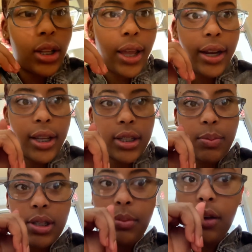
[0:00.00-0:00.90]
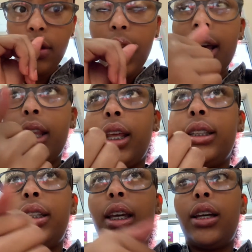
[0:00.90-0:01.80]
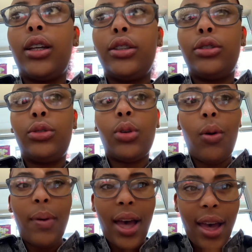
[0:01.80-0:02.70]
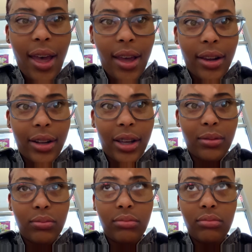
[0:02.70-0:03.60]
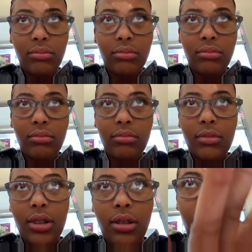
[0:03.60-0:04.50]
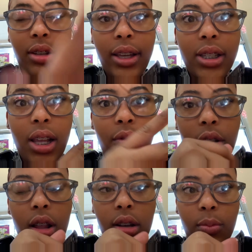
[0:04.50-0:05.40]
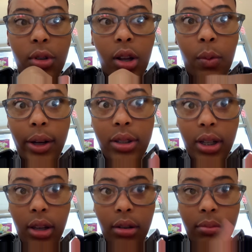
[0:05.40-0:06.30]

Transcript: the lighting is pissing me off. They stink so bad. Like it's 7 o'clock in the morning. Why do you think?